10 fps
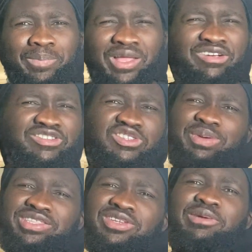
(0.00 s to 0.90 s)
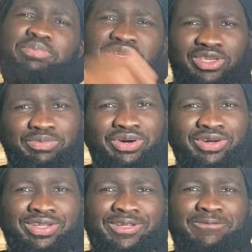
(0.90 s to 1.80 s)
I was expecting a Biggie bar.
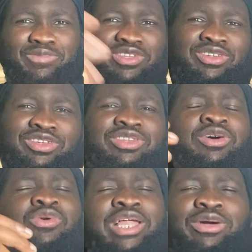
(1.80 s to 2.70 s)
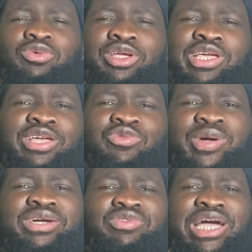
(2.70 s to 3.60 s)
You know, like
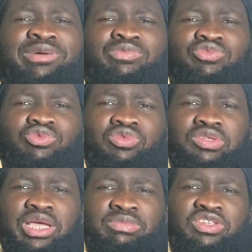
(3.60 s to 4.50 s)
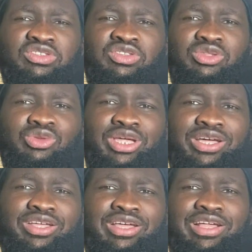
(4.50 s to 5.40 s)
when Graham MCs used to do
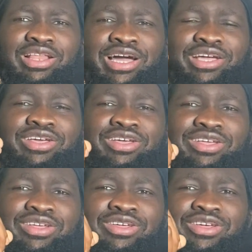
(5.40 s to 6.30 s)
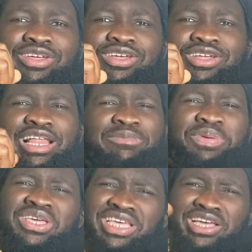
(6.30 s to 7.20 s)
that? Like
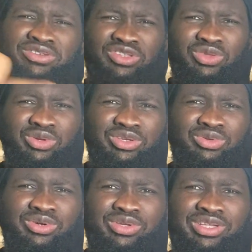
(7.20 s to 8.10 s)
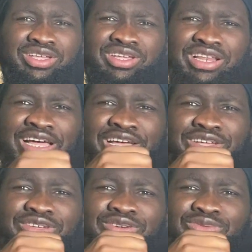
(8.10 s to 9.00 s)
PK used to do it as well.
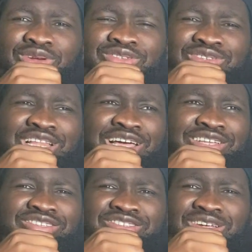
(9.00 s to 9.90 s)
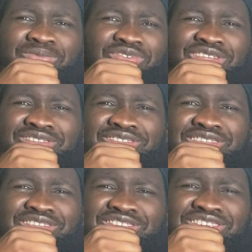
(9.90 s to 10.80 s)
Like, when he was like
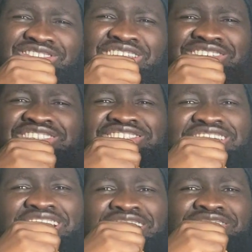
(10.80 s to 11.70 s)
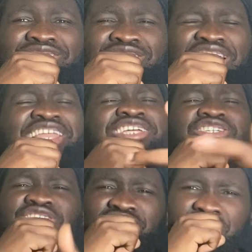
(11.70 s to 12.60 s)
something, he says a line, and AJ
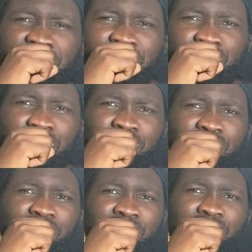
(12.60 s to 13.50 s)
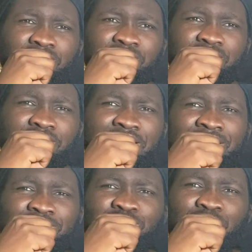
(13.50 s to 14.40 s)
Tracy did it as well.
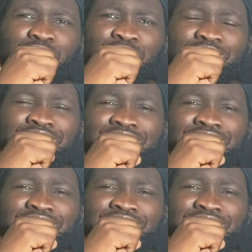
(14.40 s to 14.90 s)
Like, you know,